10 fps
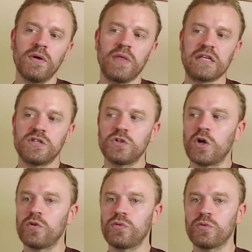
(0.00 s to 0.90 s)
That's
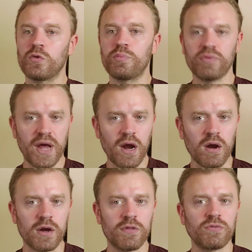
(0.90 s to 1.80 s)
done through
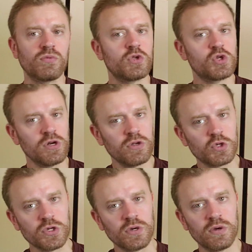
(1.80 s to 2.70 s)
prayer and through the
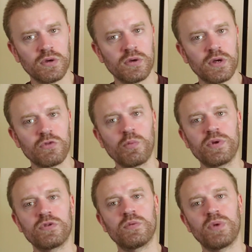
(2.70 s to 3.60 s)
church and through
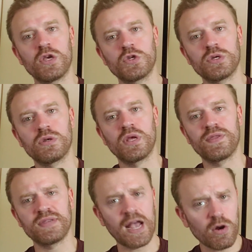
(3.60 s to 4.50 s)
participation in
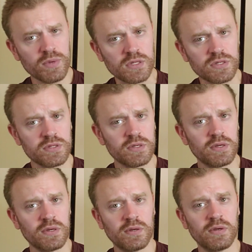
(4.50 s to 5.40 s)
the sacraments,
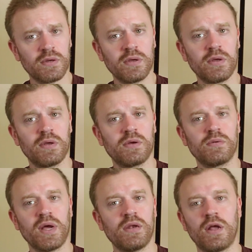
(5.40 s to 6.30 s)

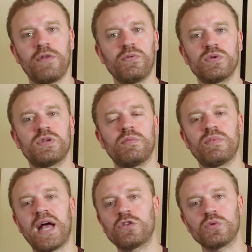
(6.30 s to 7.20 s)
right? Not through some
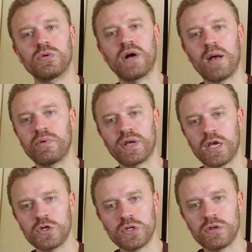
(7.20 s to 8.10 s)
natural
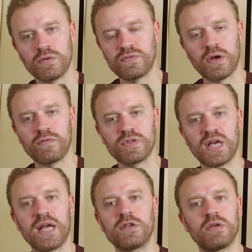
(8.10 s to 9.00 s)
application of
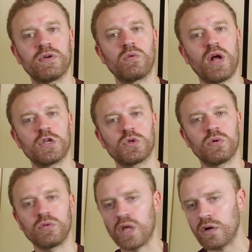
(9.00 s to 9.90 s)
scientific,
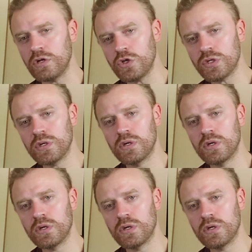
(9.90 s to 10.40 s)
rational knowledge.